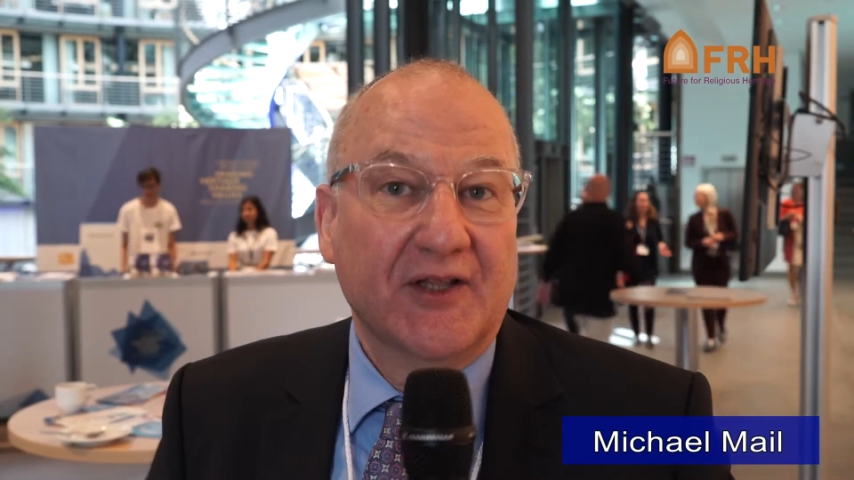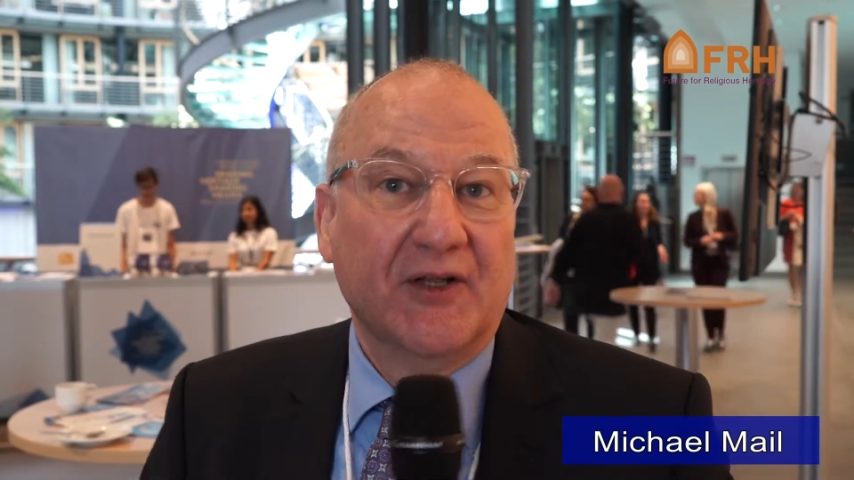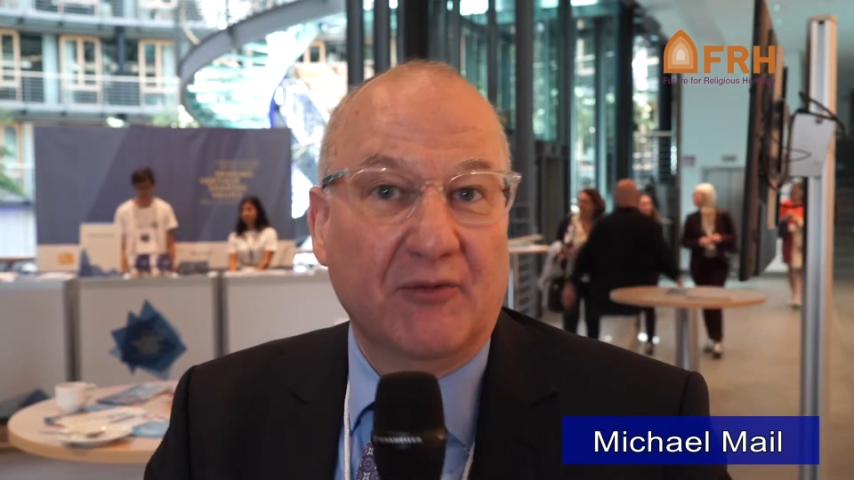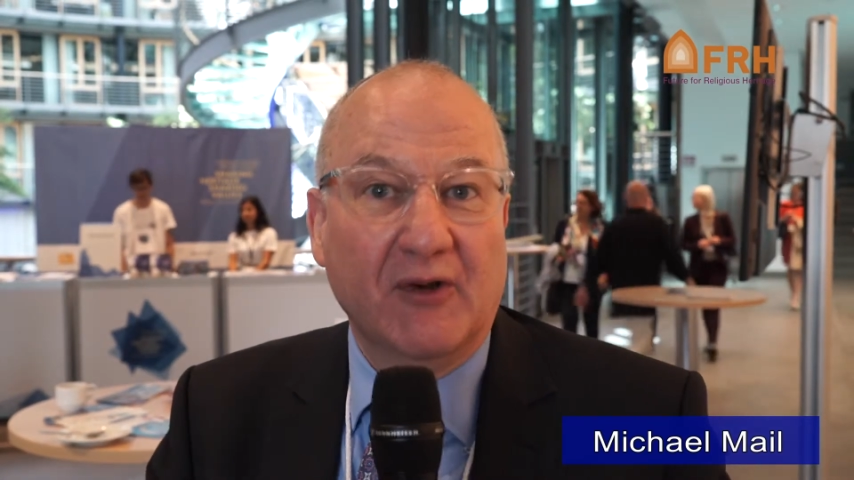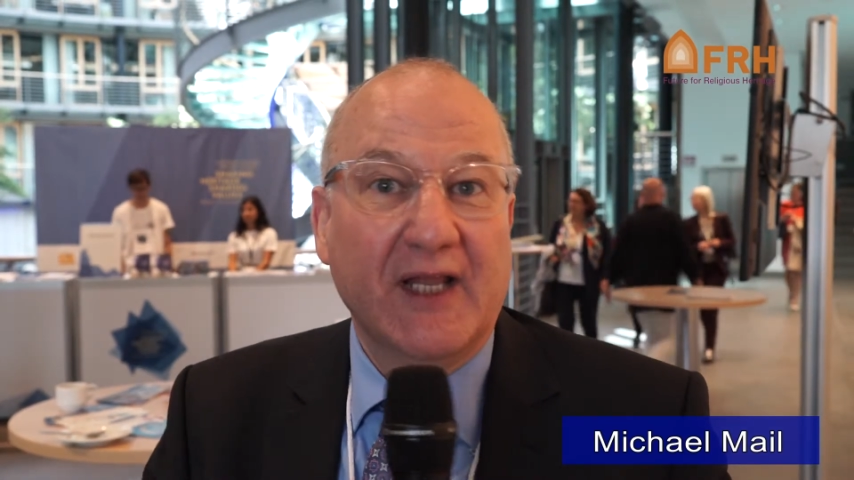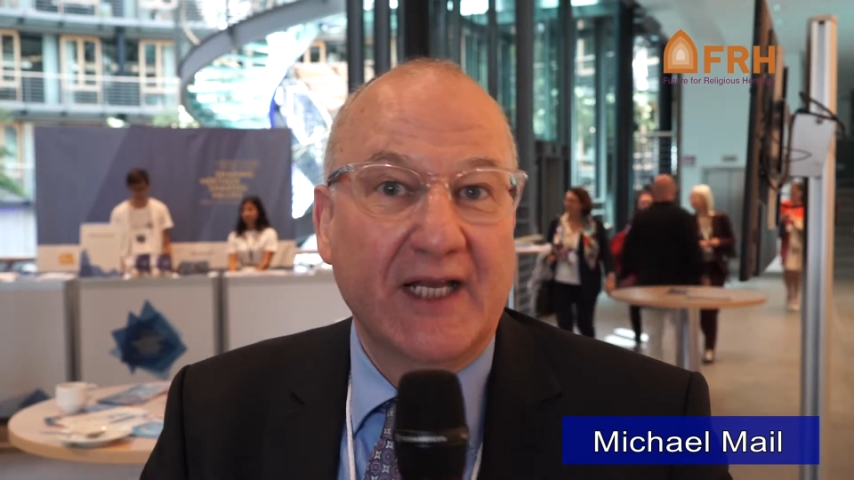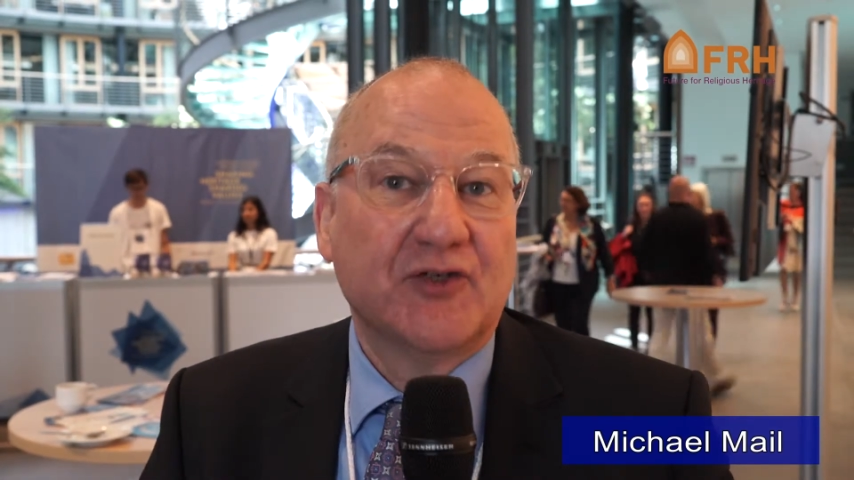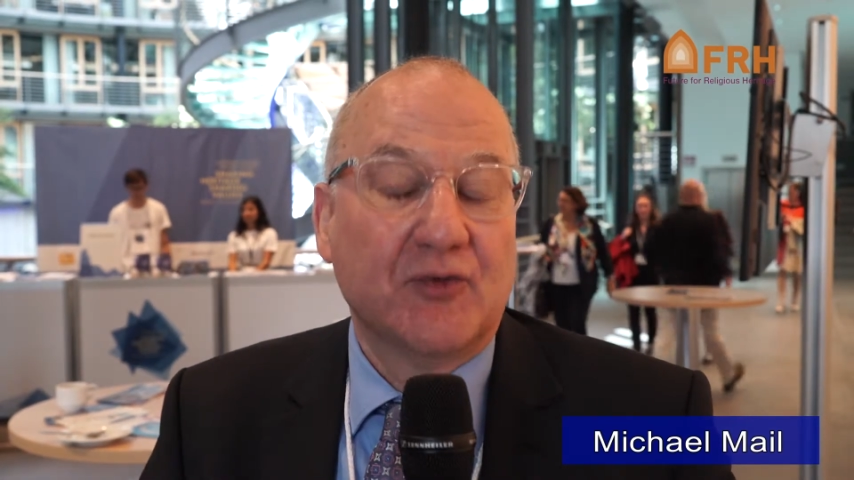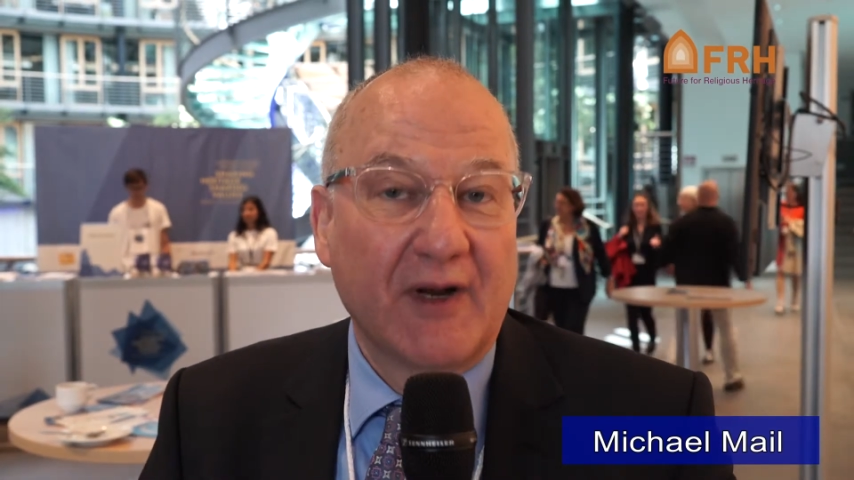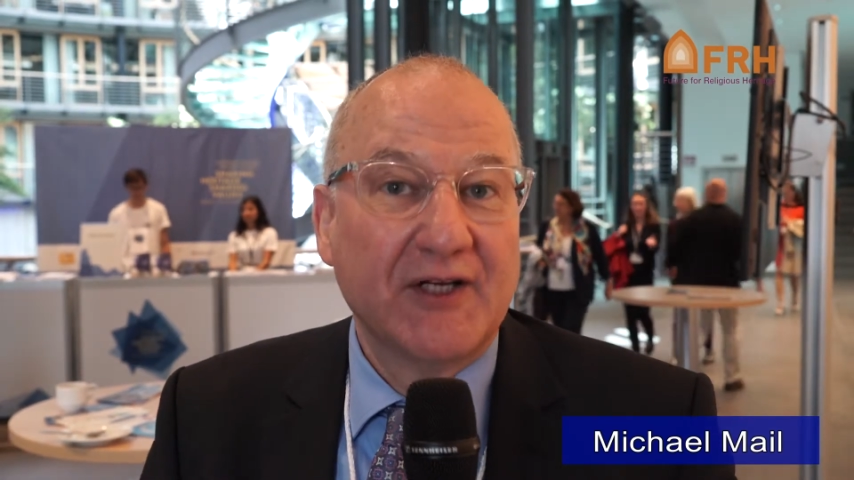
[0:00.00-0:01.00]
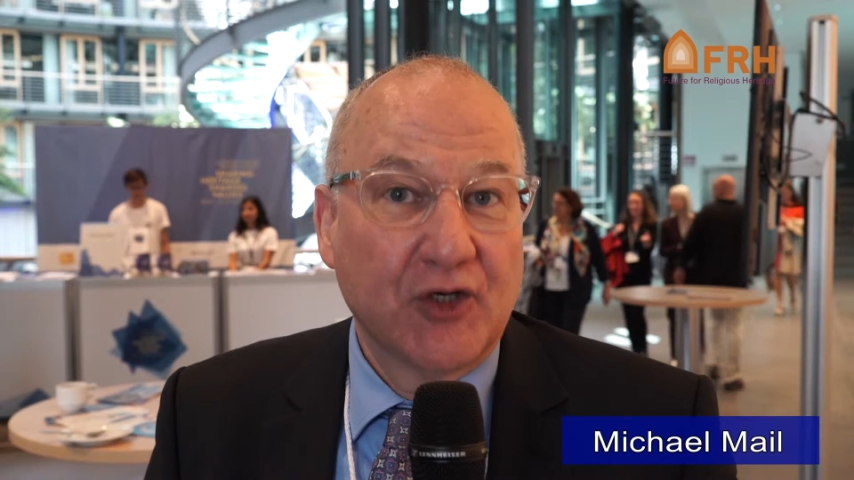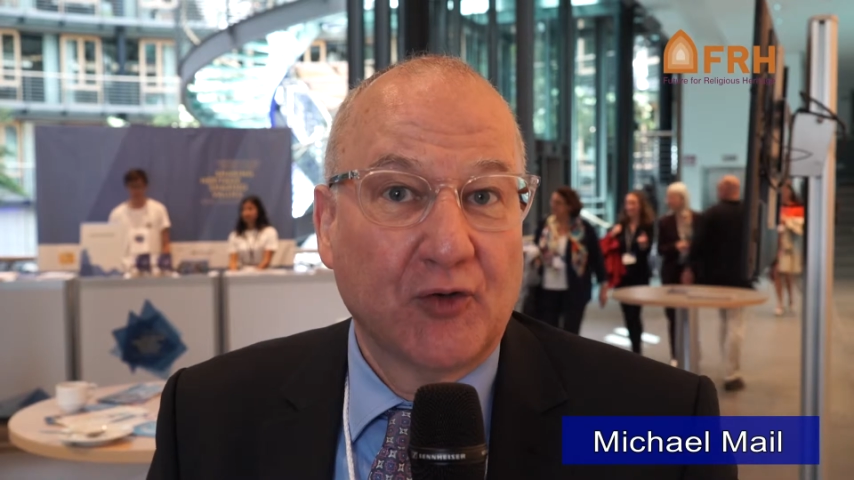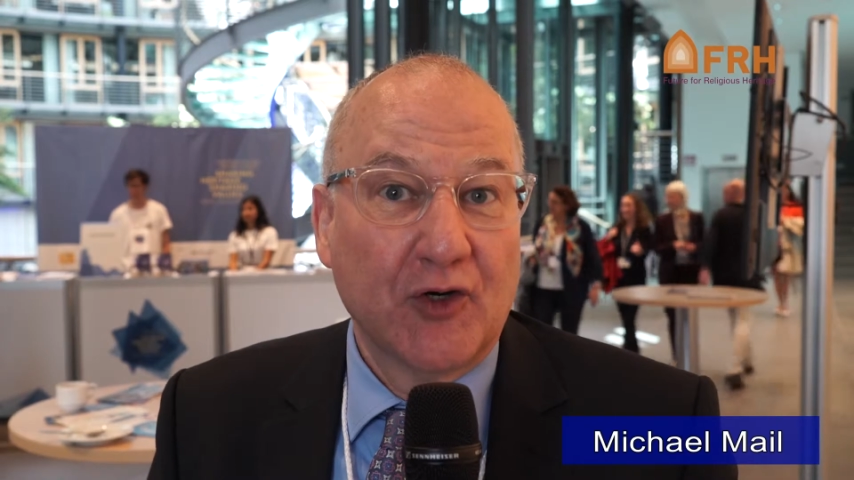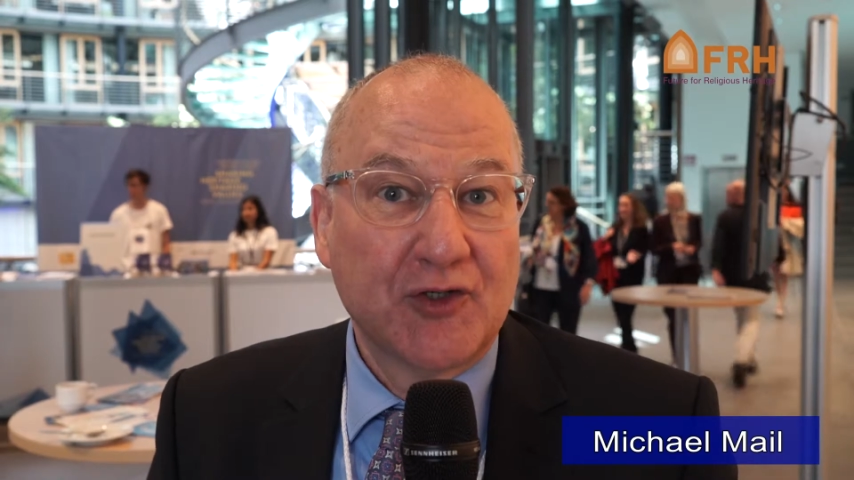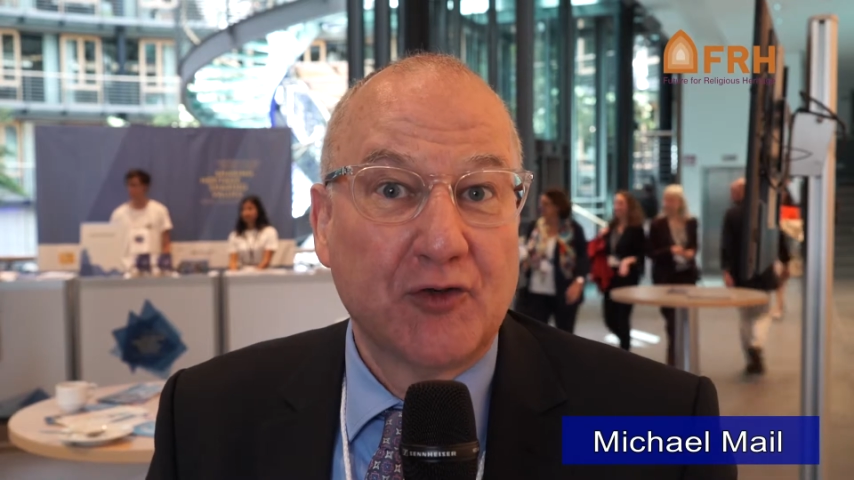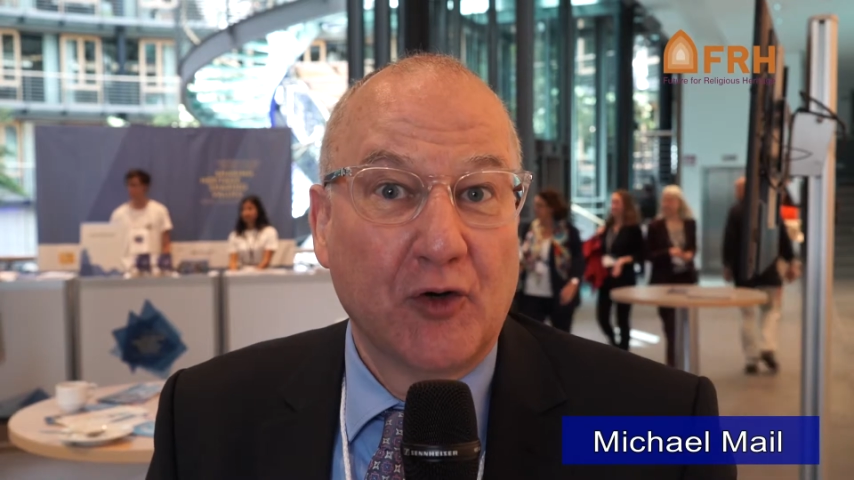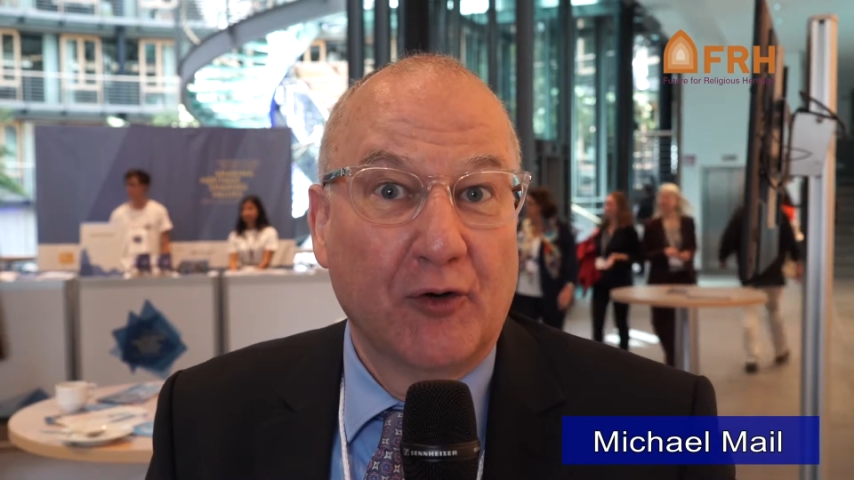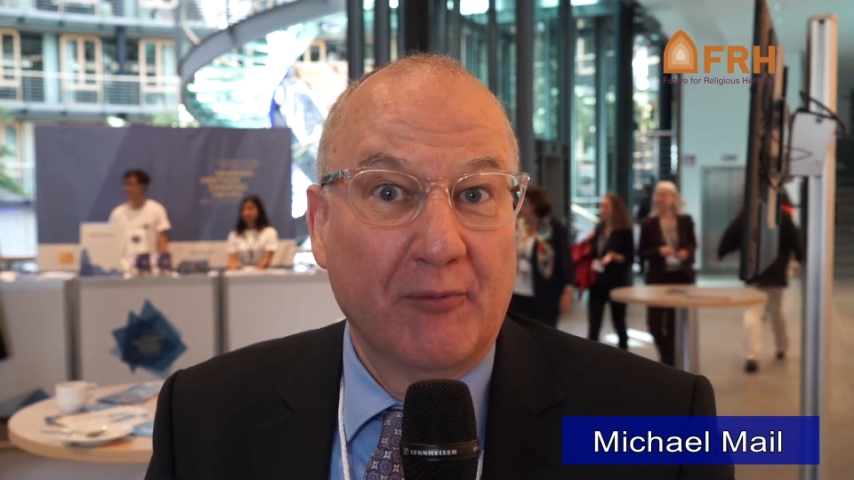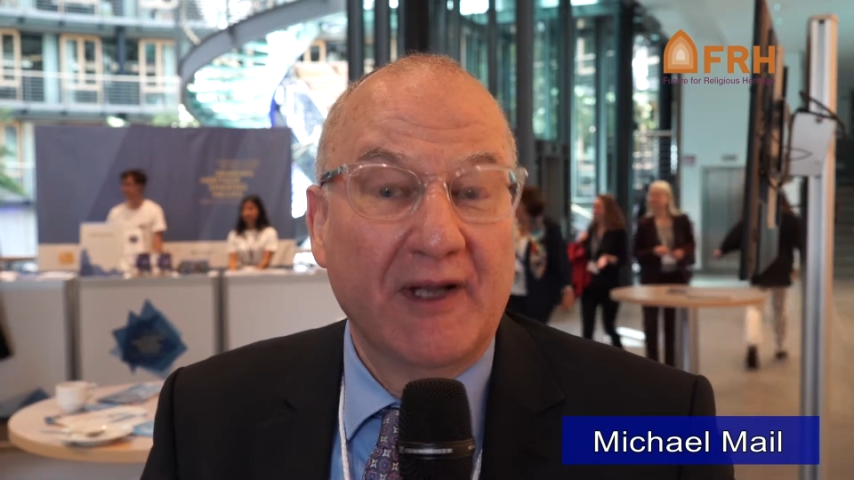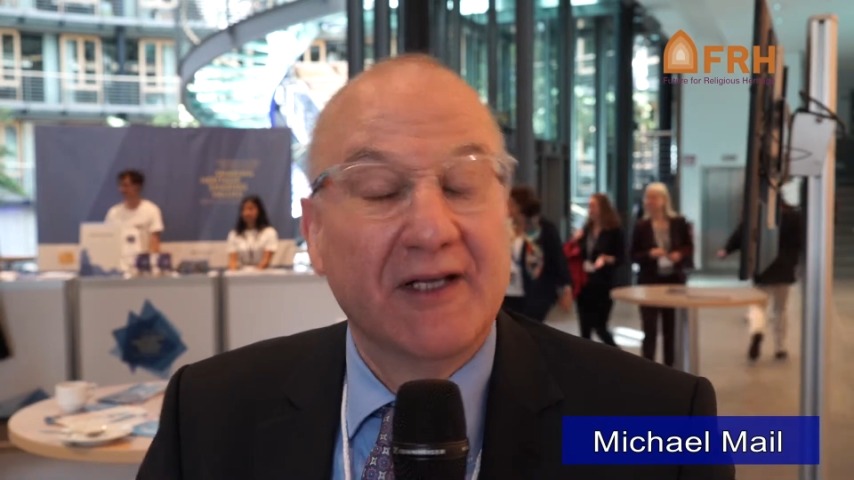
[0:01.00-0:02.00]
that relate right across
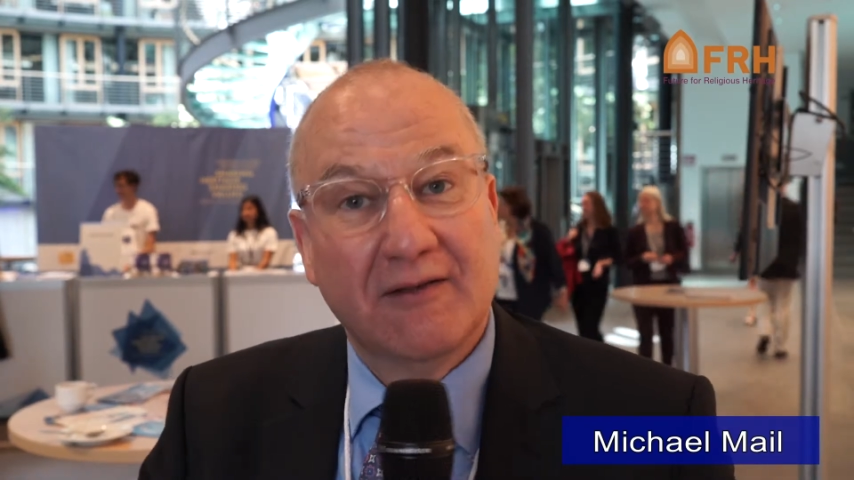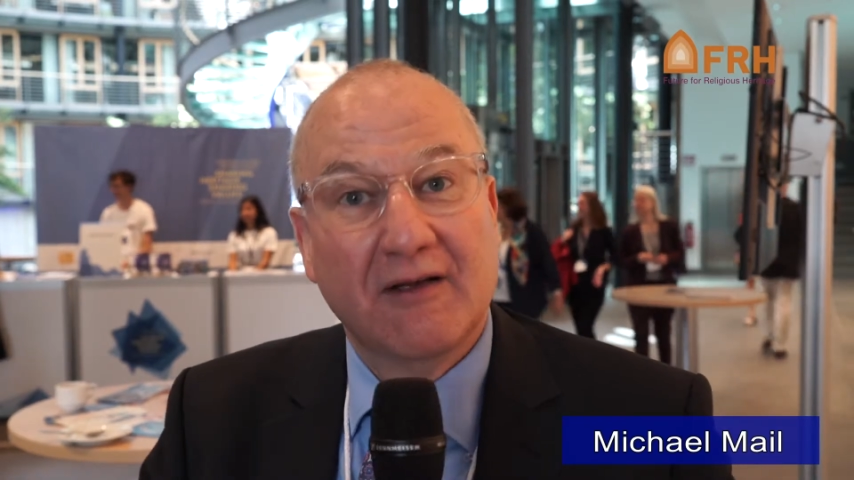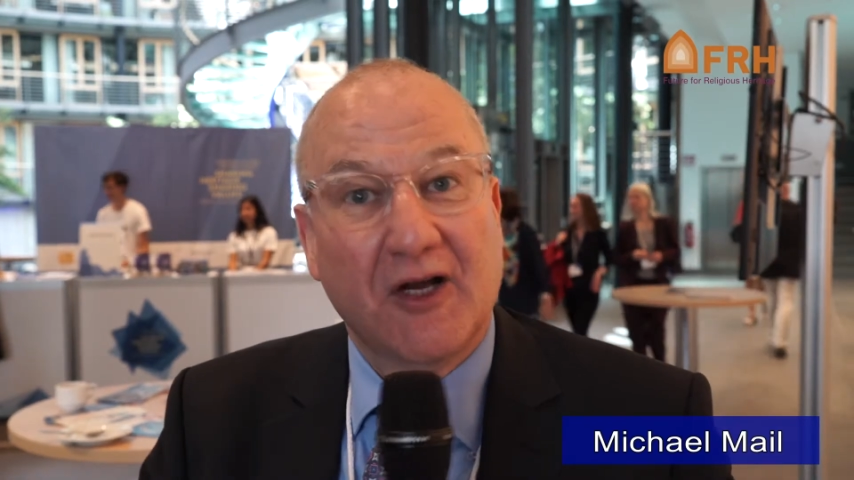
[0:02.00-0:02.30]
Europe and